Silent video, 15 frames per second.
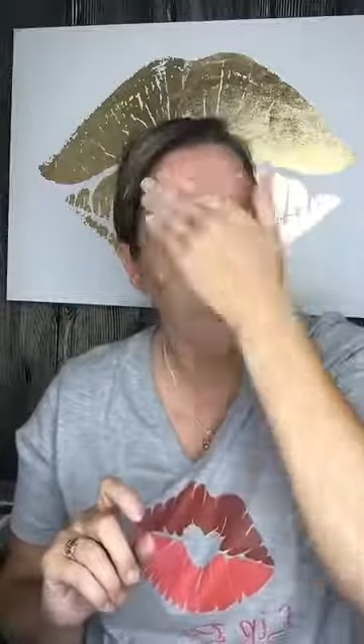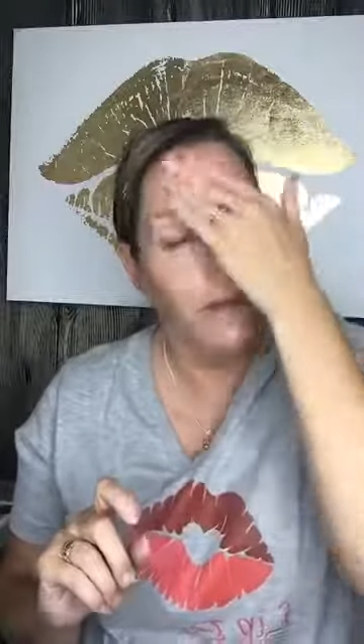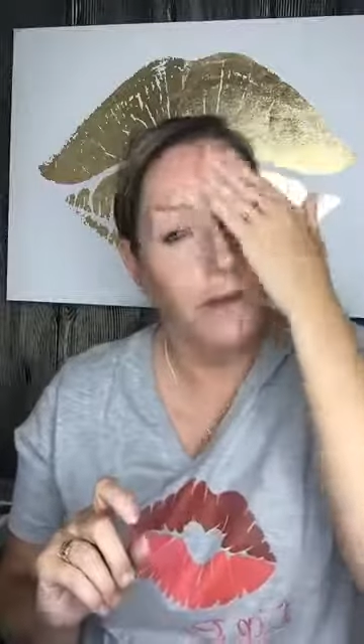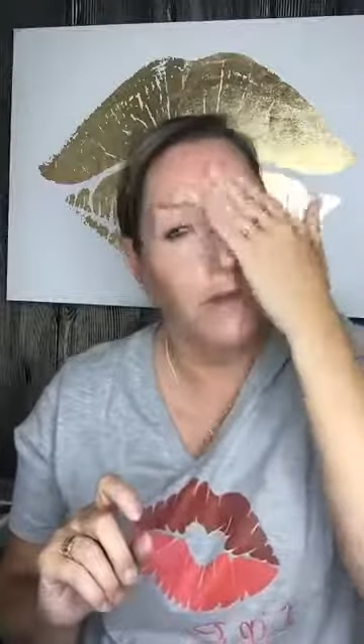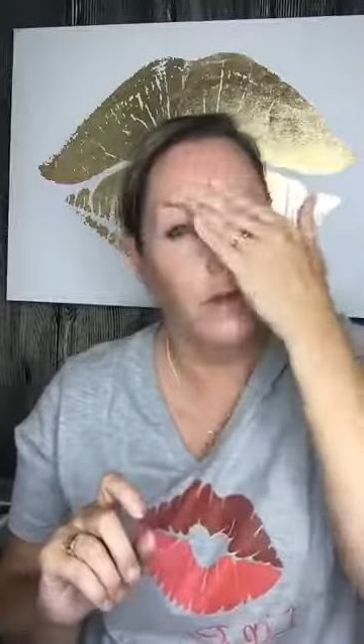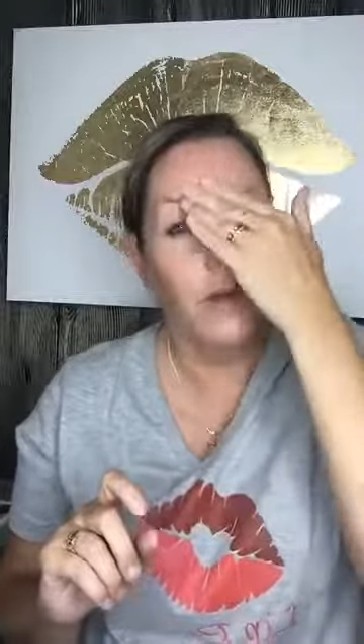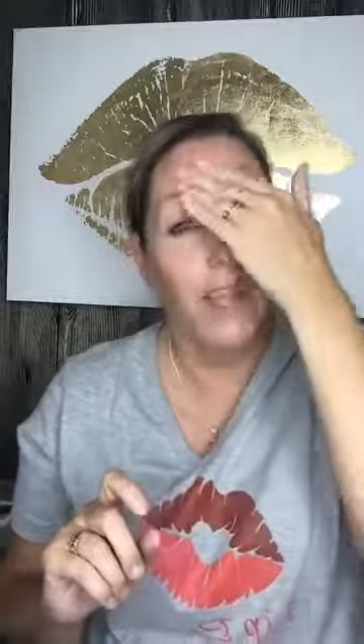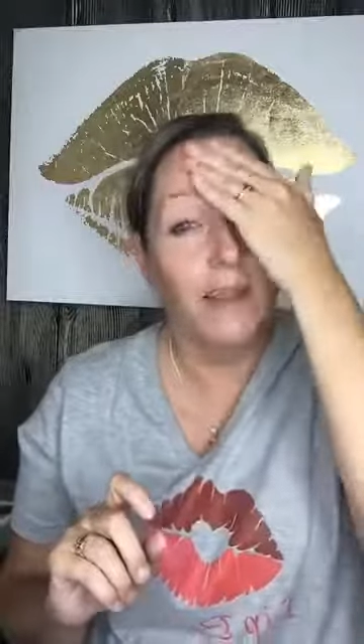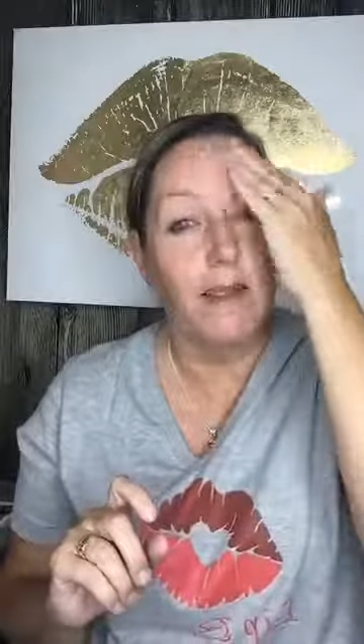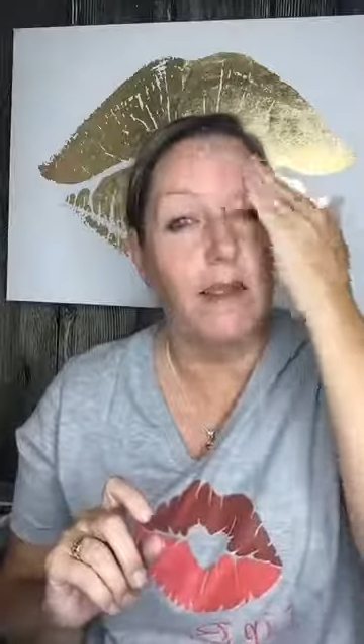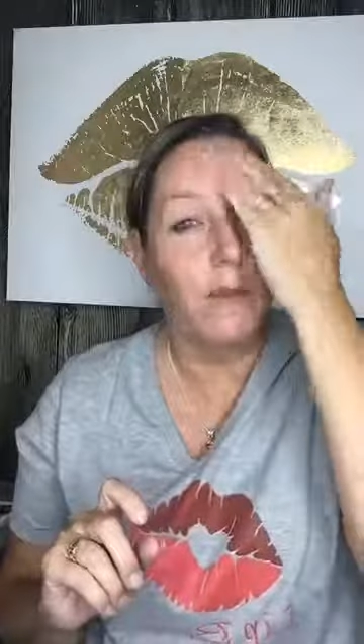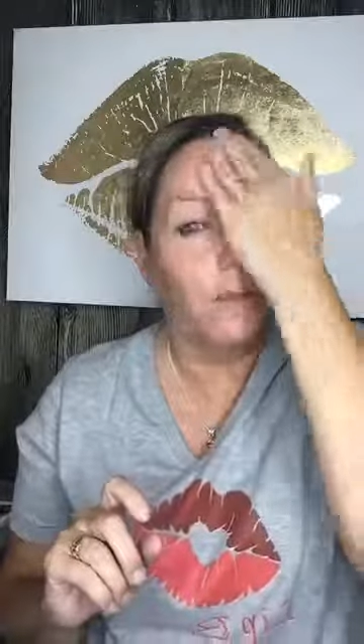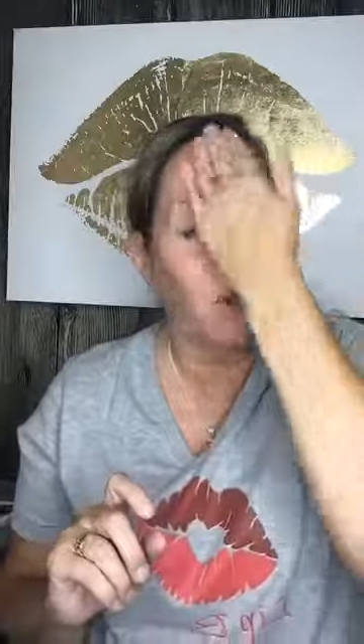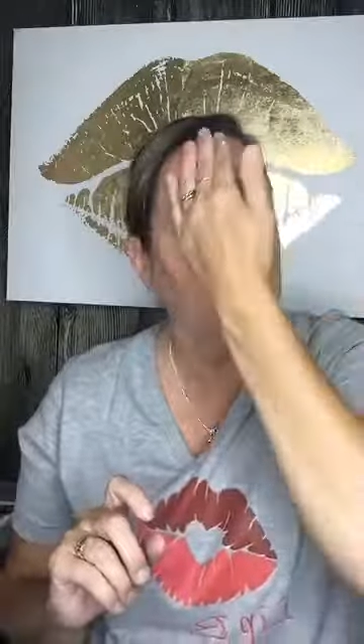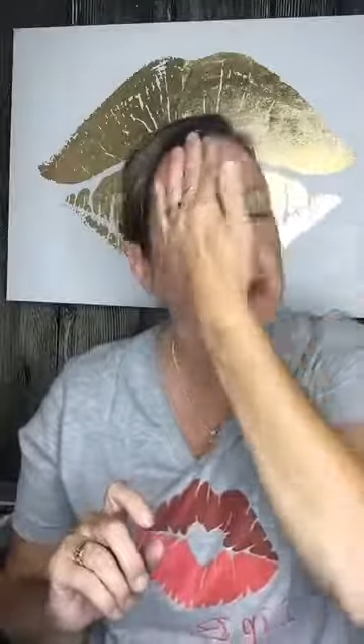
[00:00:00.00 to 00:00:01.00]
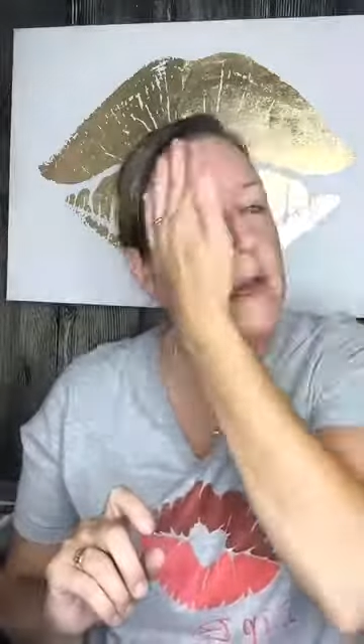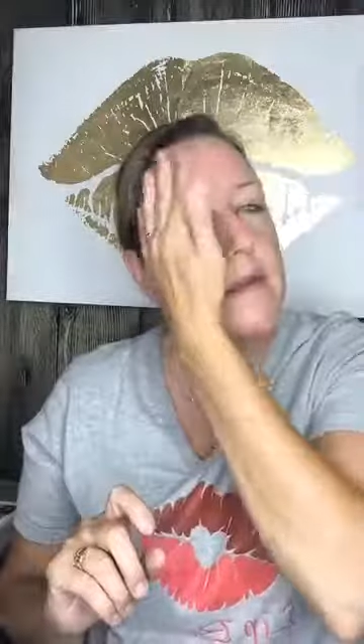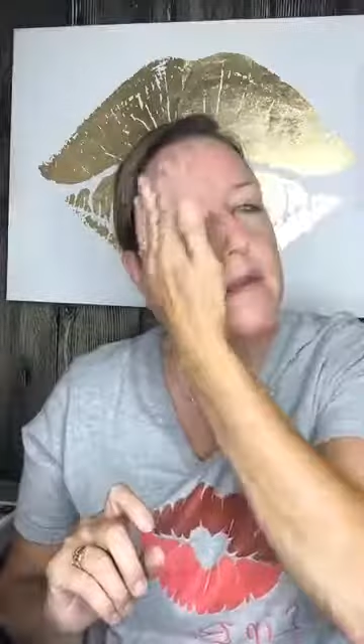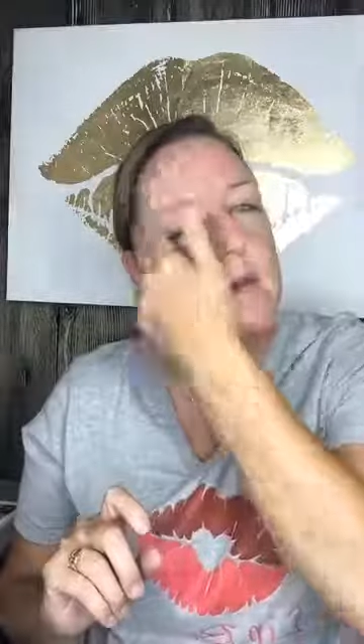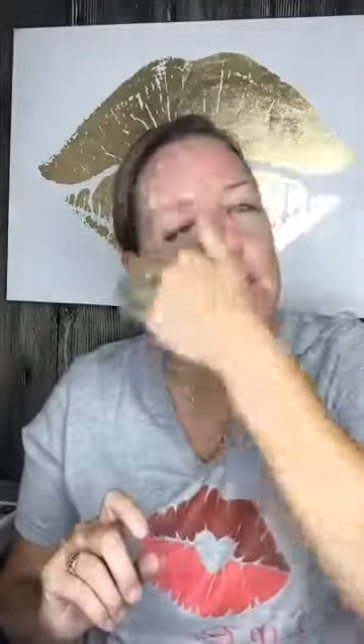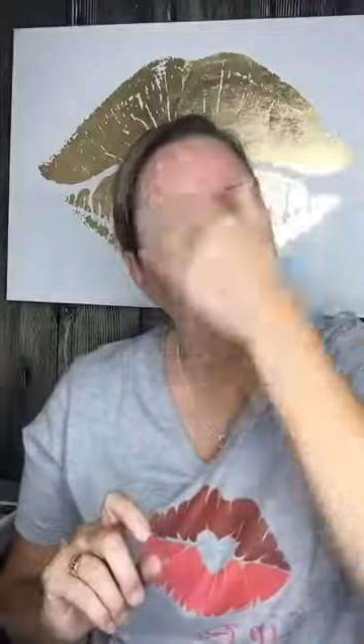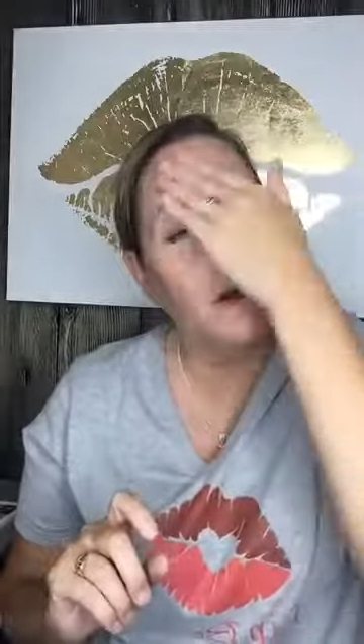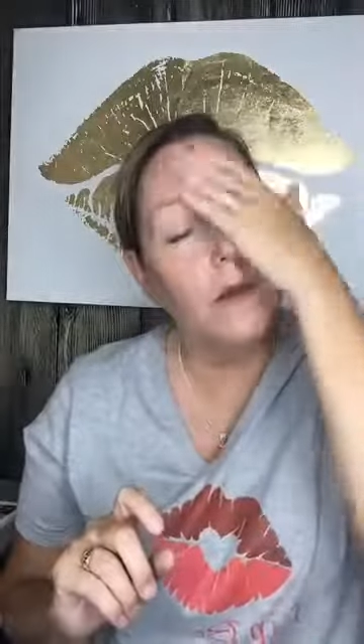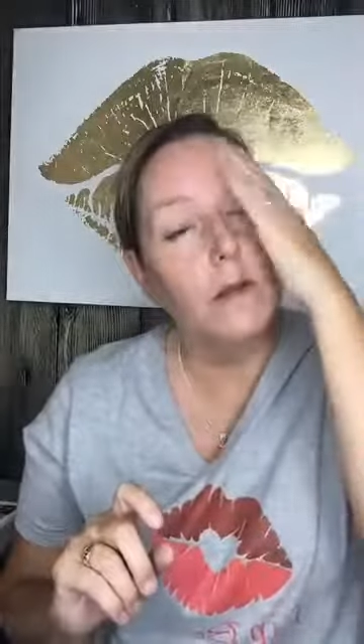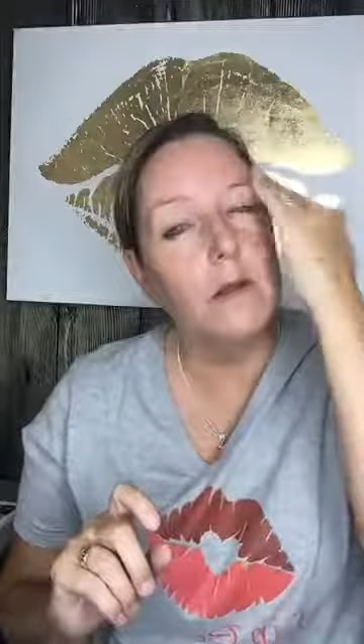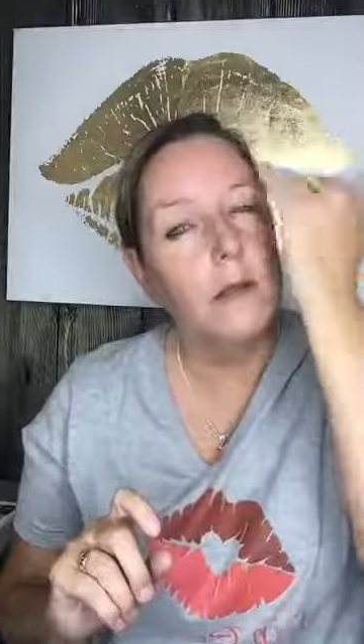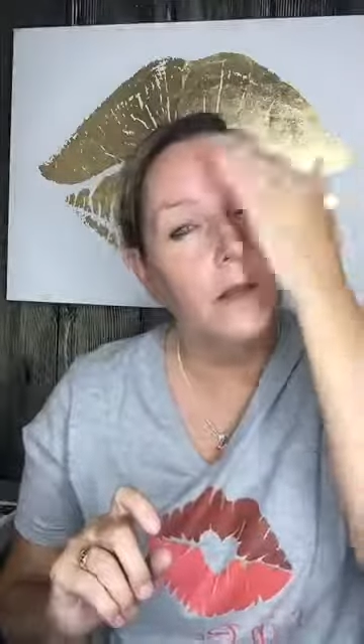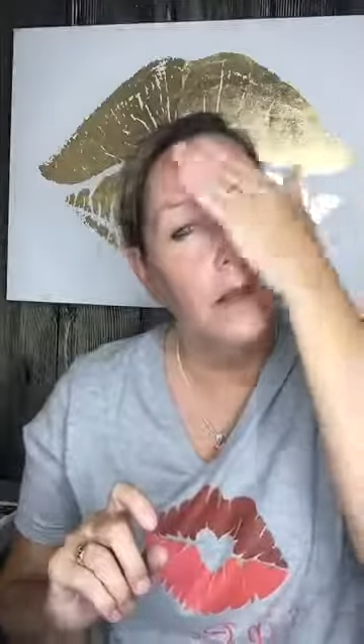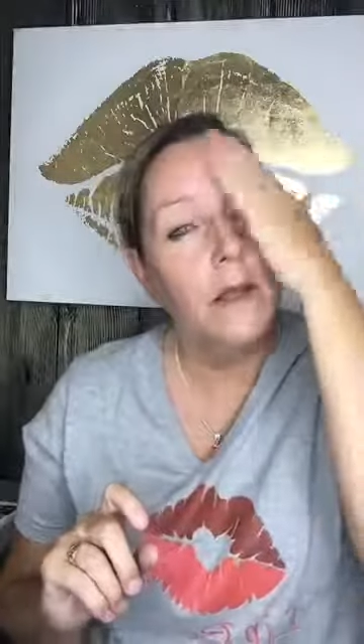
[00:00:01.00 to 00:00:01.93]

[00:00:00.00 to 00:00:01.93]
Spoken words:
So again, that's Botox in a bottle.